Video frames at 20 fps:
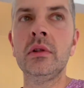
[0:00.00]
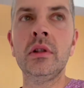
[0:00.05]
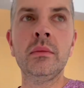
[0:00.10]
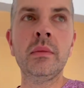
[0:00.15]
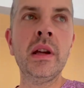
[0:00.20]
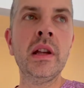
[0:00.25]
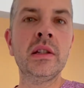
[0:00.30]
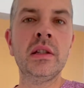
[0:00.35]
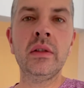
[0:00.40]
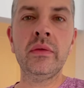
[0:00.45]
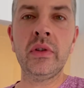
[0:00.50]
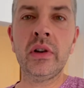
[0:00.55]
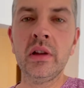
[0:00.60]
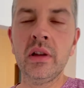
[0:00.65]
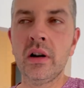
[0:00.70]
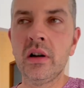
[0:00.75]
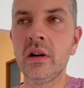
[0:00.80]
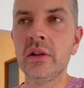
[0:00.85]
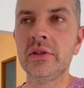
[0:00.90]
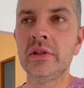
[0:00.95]
Makes it very
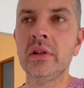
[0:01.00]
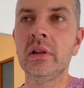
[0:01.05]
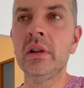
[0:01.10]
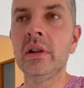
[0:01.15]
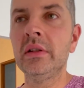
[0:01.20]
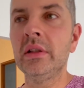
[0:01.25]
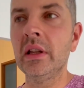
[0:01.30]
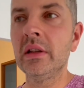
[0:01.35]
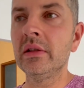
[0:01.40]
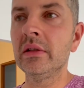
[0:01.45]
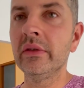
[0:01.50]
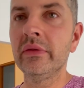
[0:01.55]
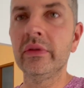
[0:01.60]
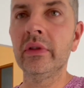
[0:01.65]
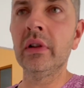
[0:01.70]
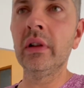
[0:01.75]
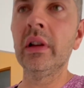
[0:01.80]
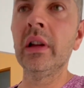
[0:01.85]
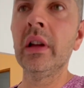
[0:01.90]
hard to identify.